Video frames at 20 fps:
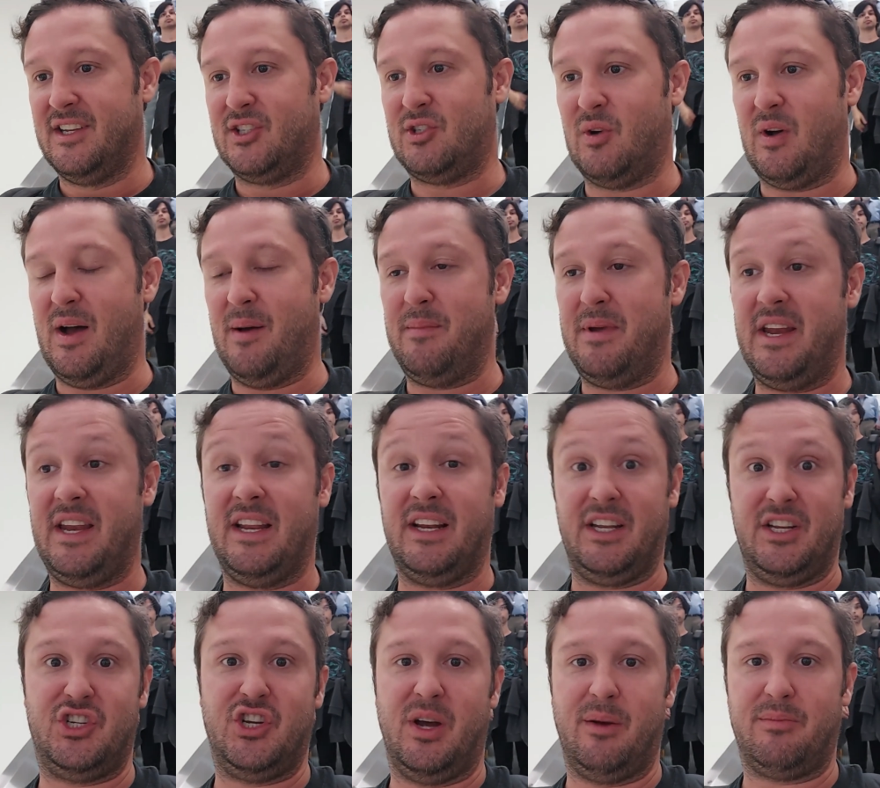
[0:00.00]
So I
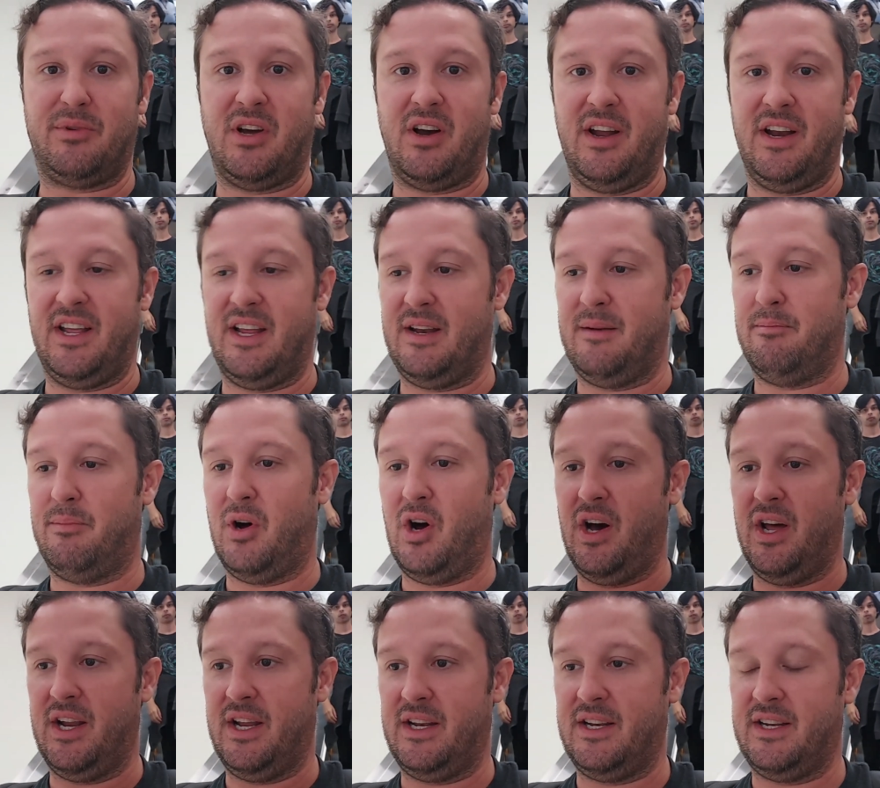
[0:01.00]
immediately jumped on it and
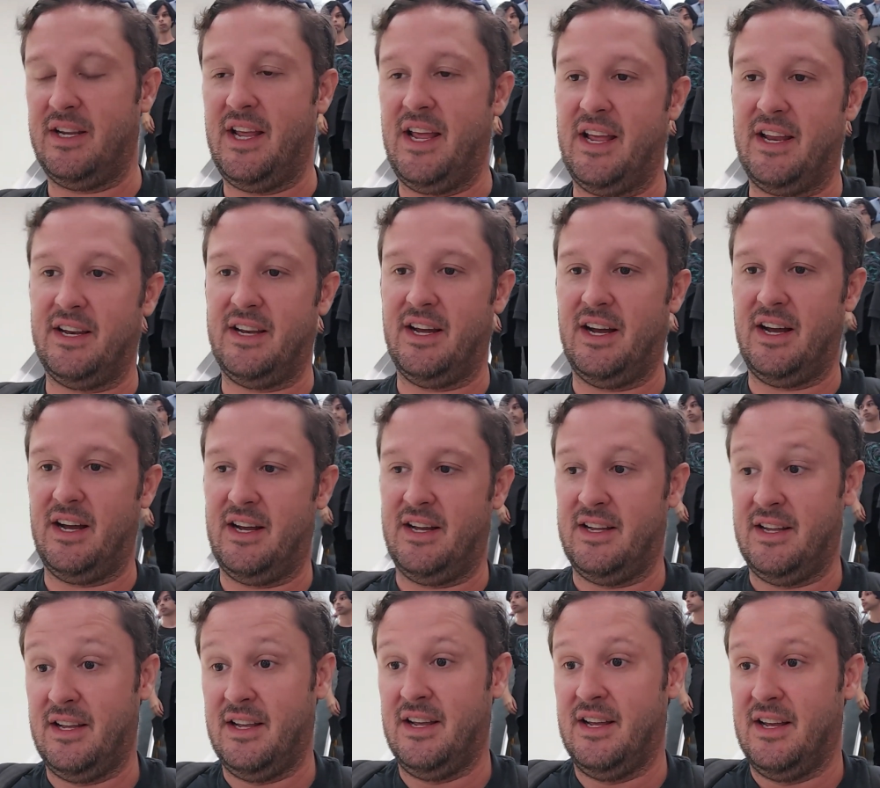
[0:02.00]
bought it. And
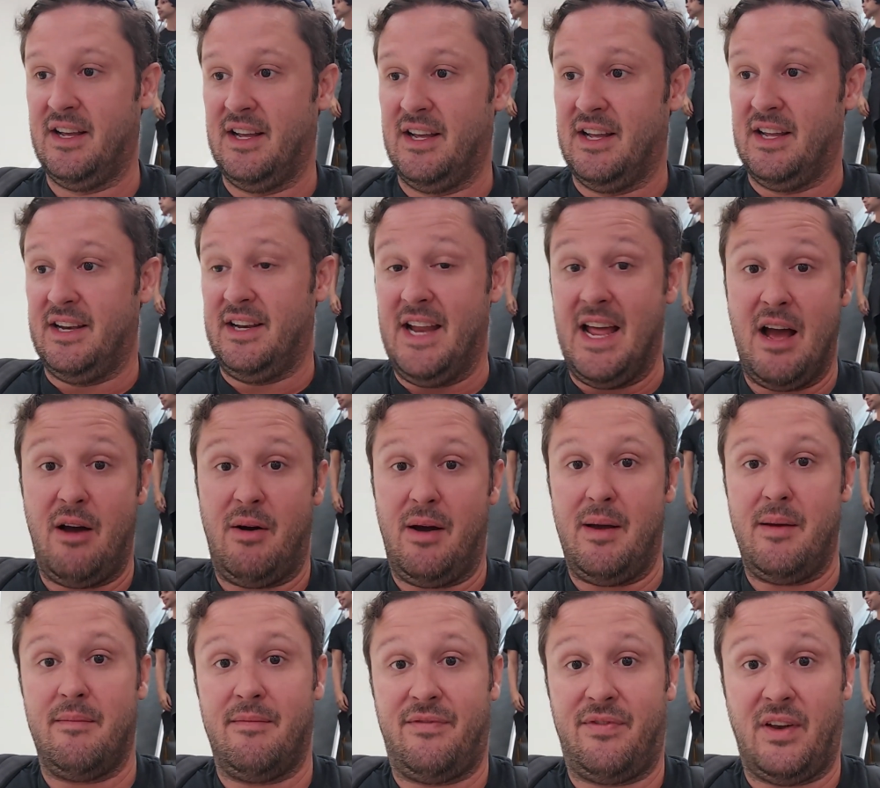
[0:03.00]
now
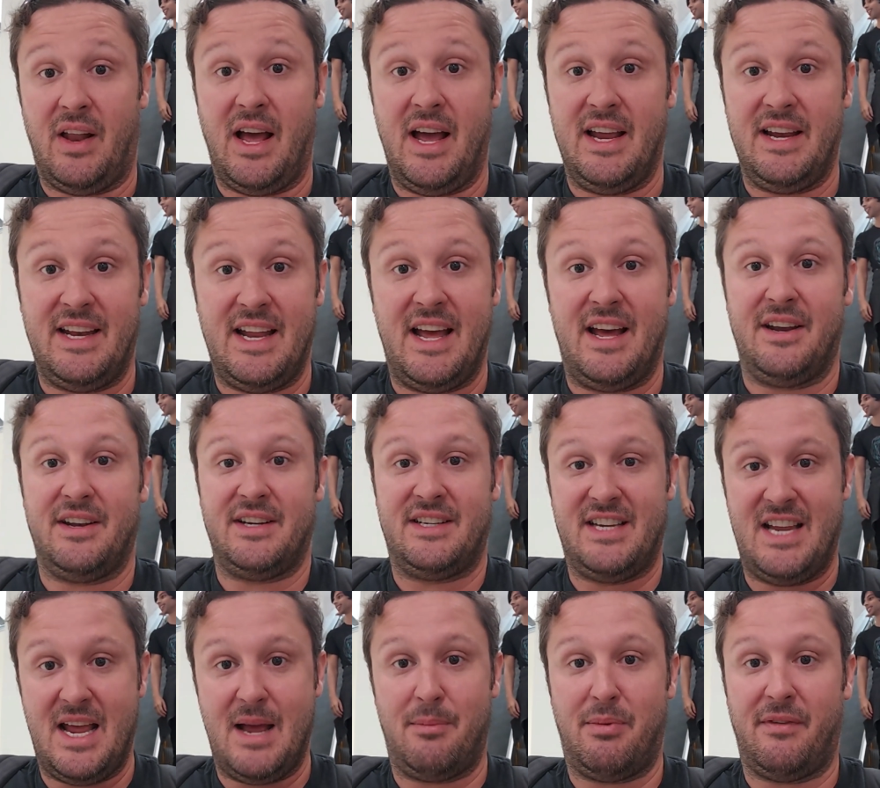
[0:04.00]
I am flying down to
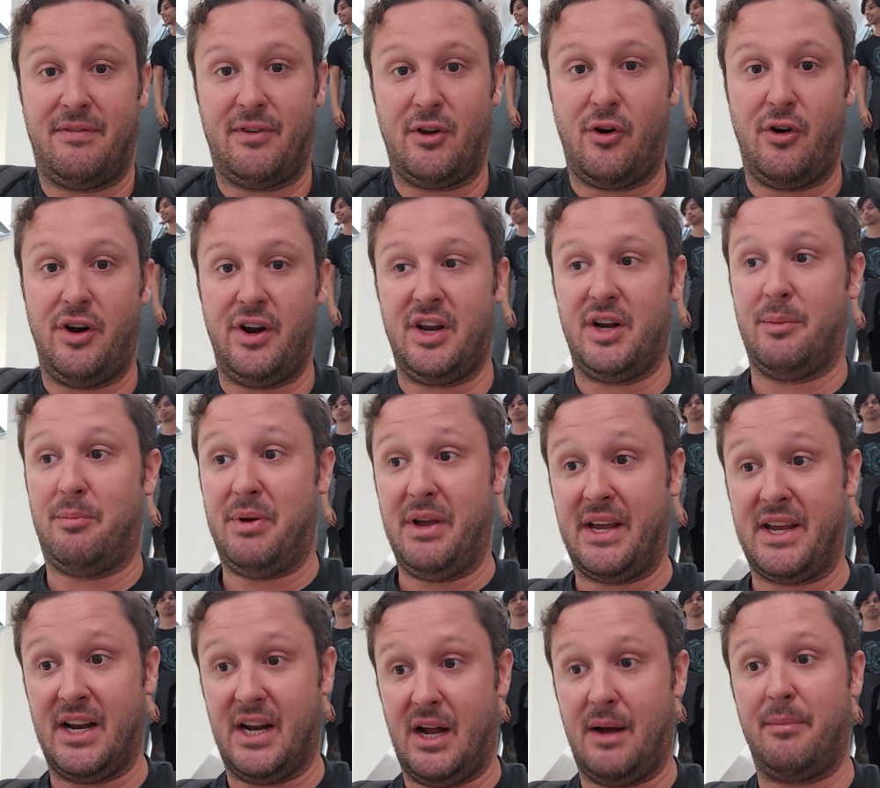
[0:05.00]
Tampa, Florida to
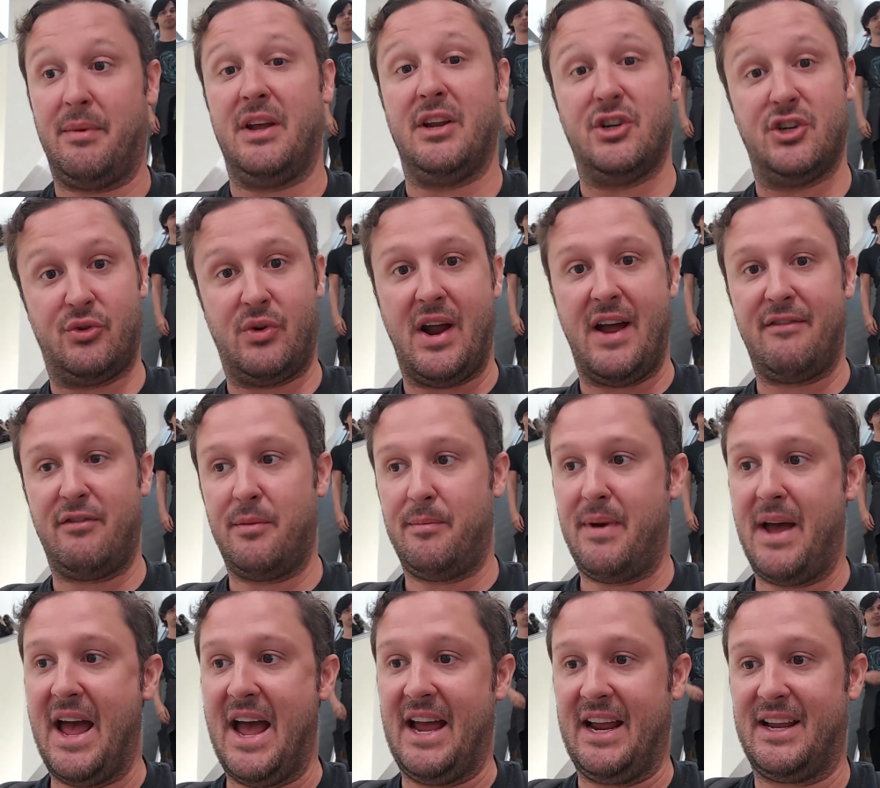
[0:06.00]
pick it up and drive
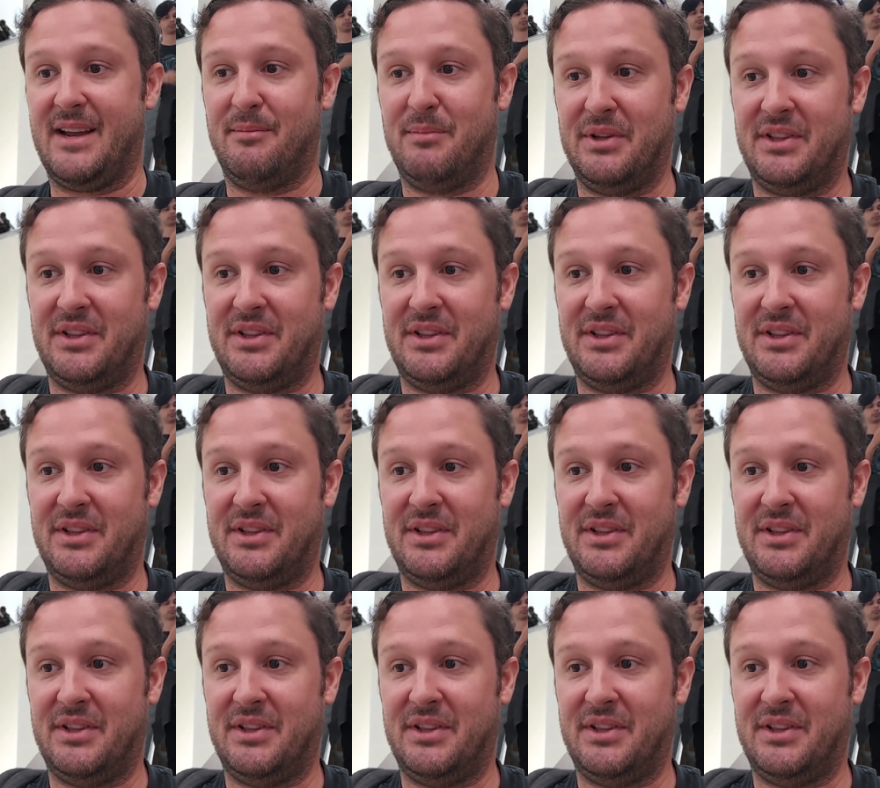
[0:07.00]
it back.